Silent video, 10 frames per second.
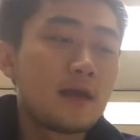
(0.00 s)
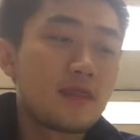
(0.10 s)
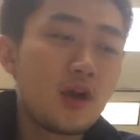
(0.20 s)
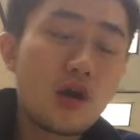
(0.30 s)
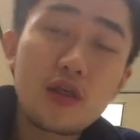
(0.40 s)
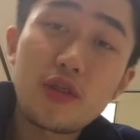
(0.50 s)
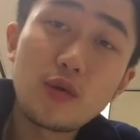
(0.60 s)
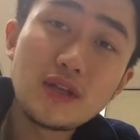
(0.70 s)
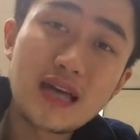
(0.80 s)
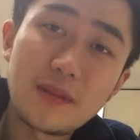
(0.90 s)
There are
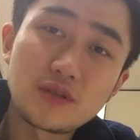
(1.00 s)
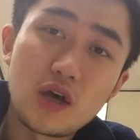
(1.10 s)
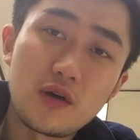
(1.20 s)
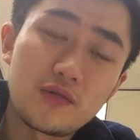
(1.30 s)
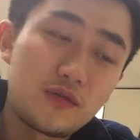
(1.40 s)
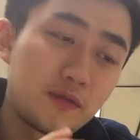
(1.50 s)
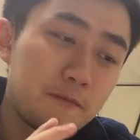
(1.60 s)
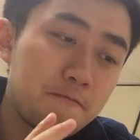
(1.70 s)
three types of